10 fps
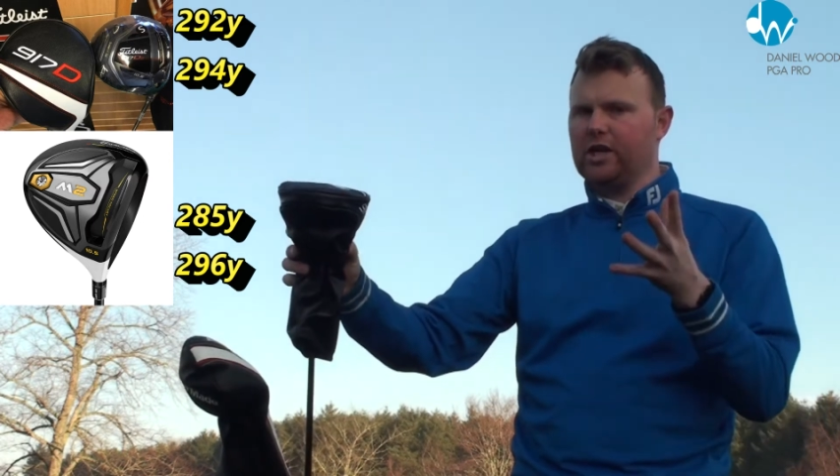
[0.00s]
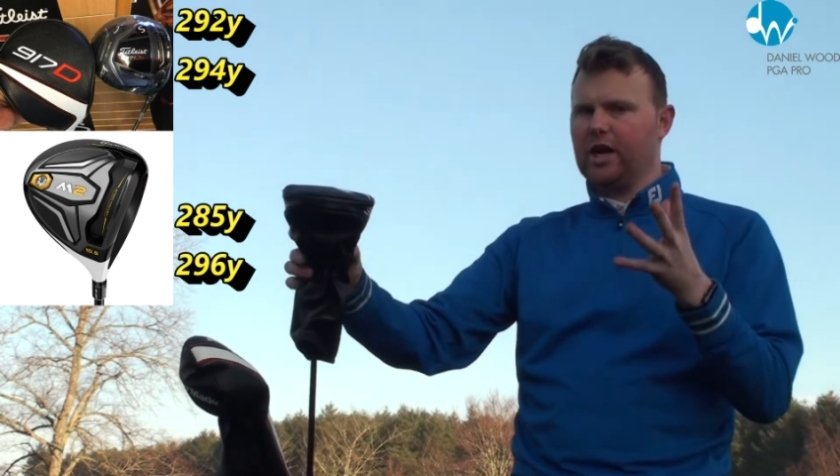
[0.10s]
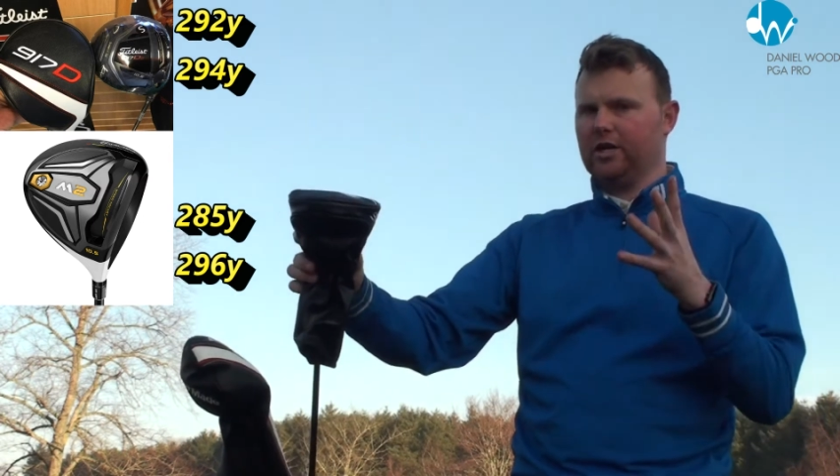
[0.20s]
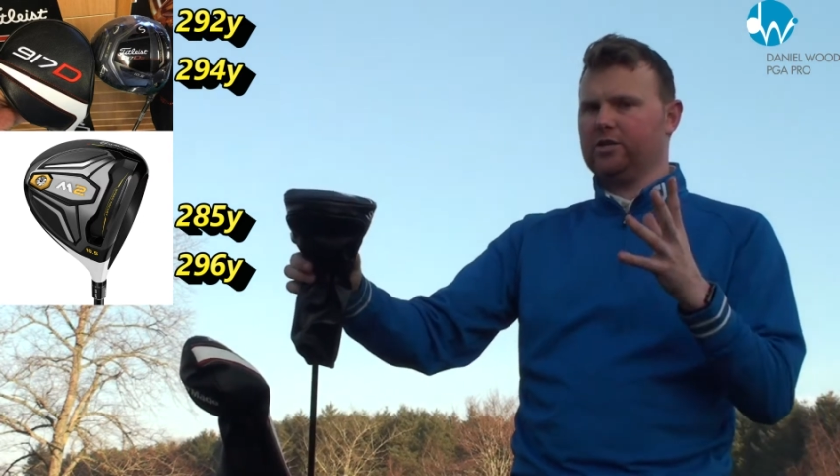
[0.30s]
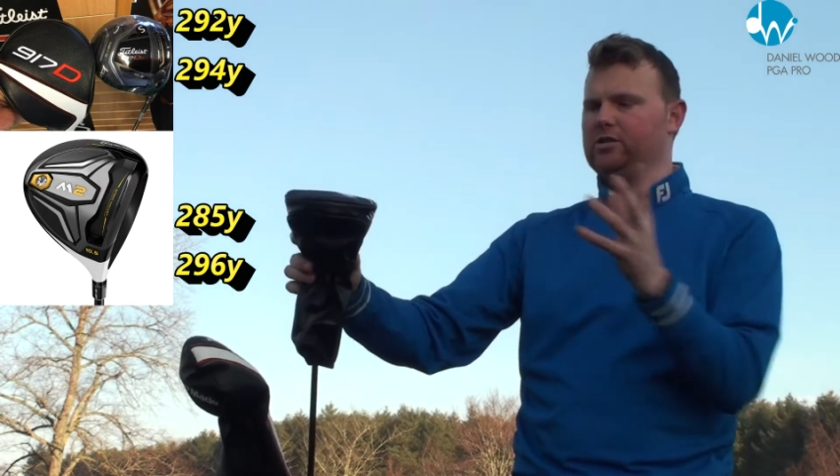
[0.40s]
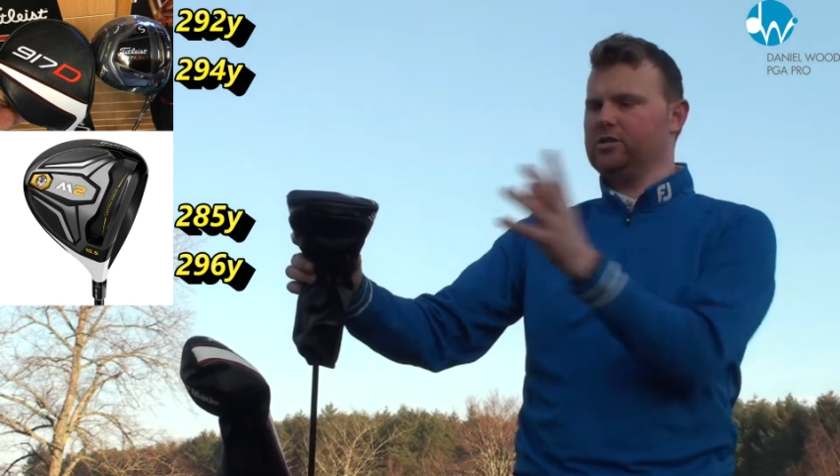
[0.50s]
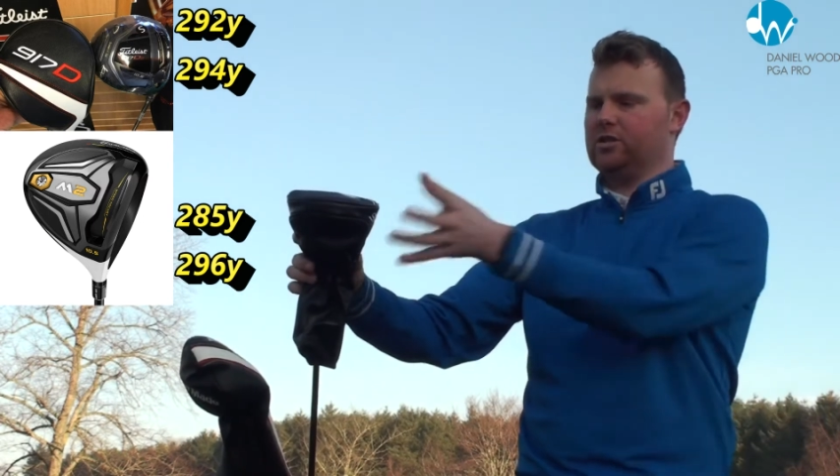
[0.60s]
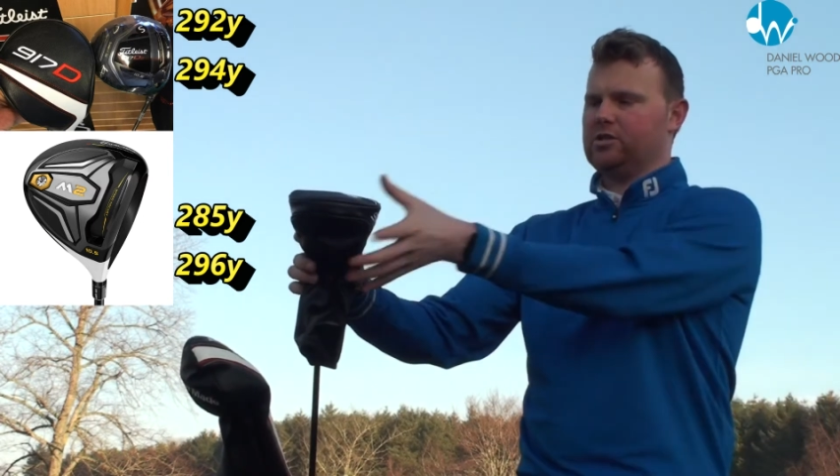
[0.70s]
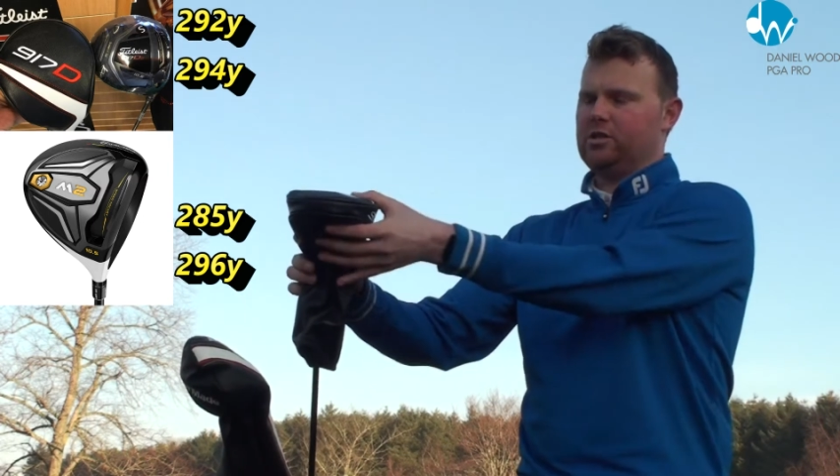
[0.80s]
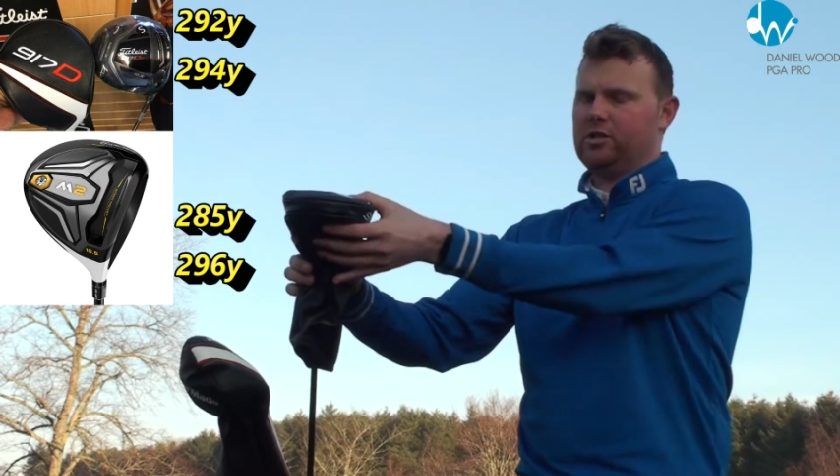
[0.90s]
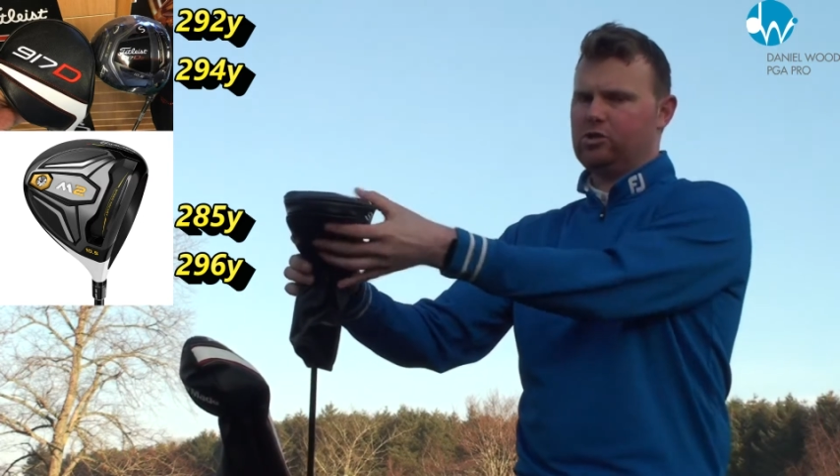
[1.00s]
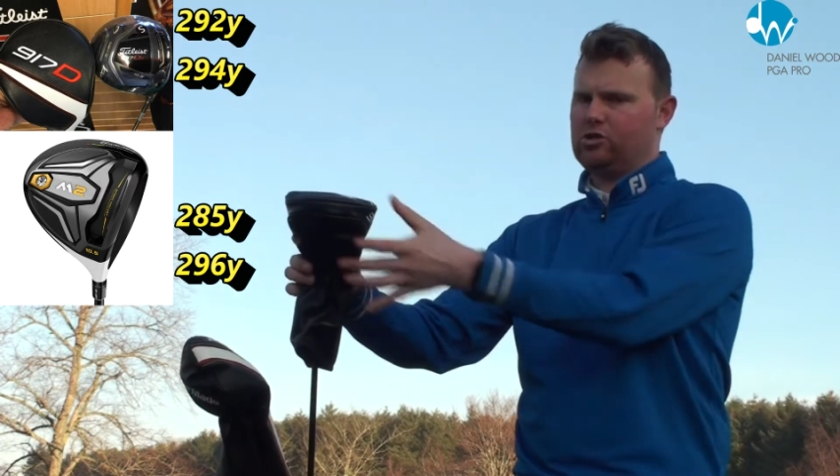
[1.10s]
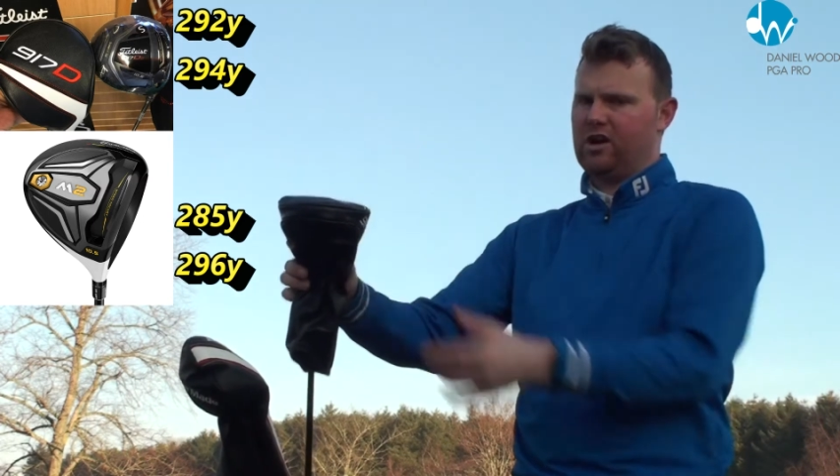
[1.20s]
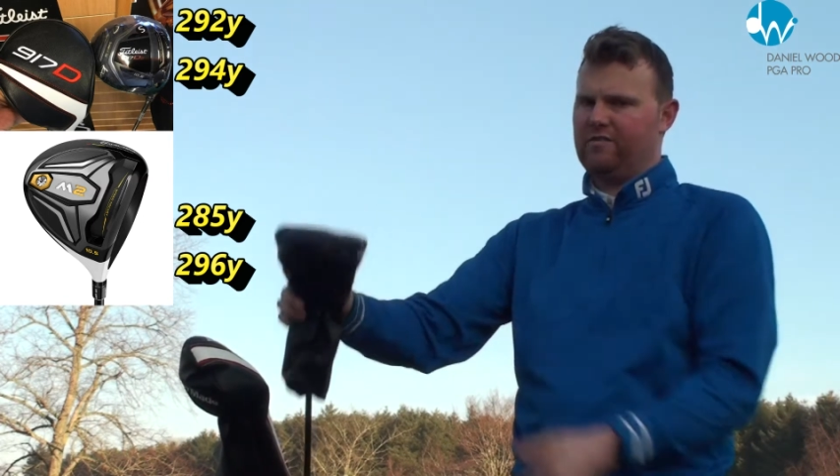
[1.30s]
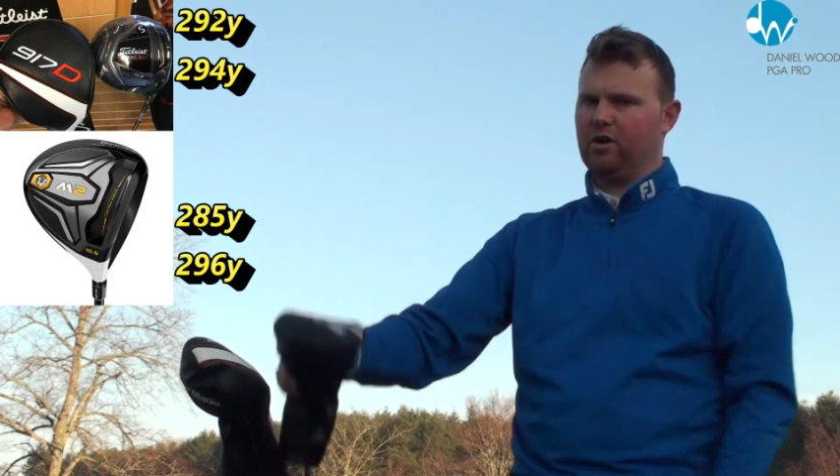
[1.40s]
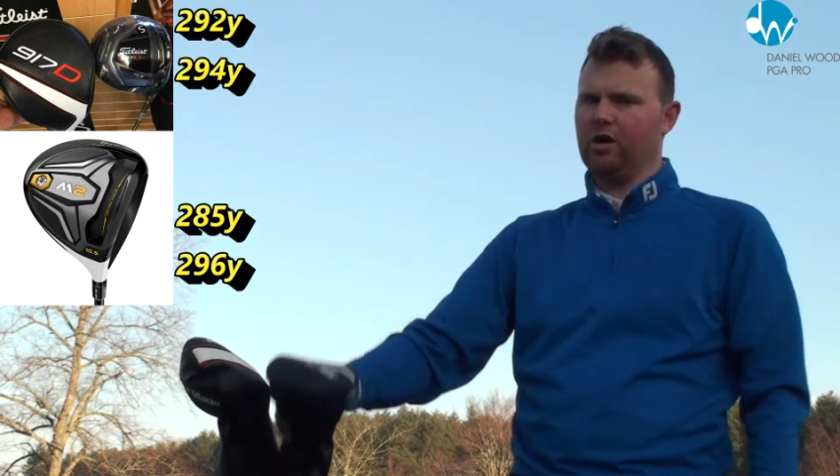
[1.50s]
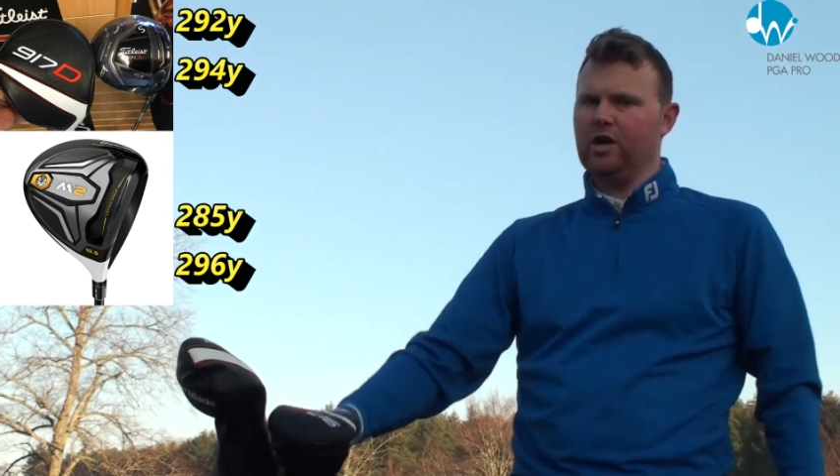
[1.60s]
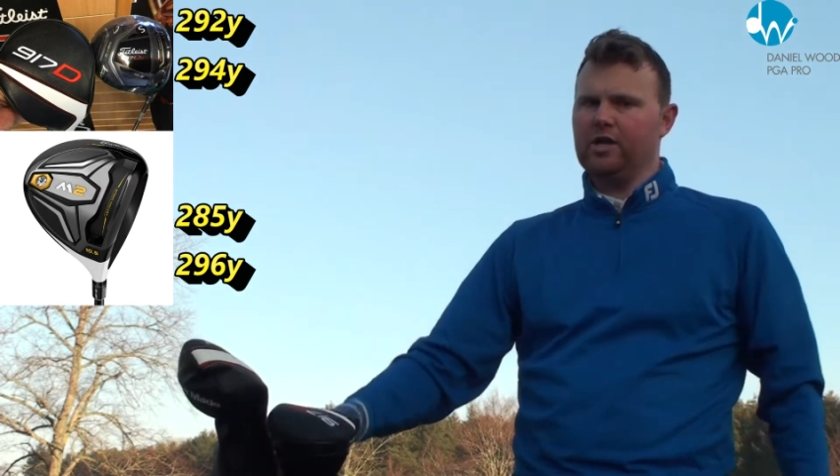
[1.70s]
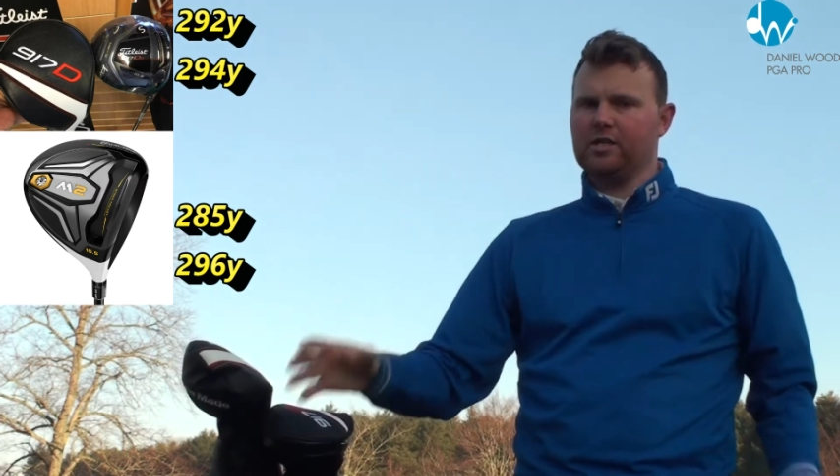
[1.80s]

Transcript: the characteristics of this driver